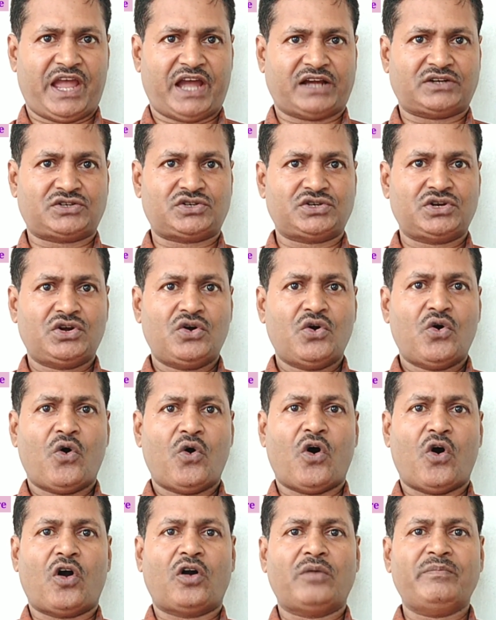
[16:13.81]
act
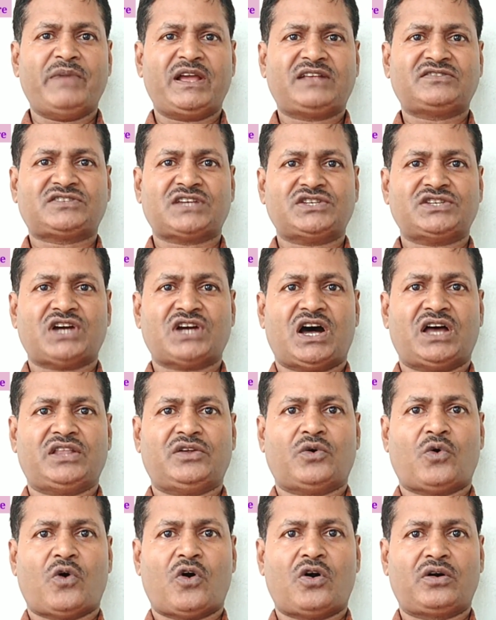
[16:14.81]
or make such
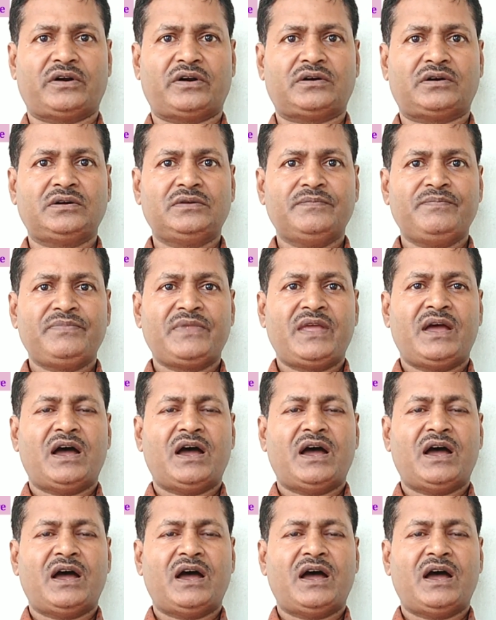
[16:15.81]
other order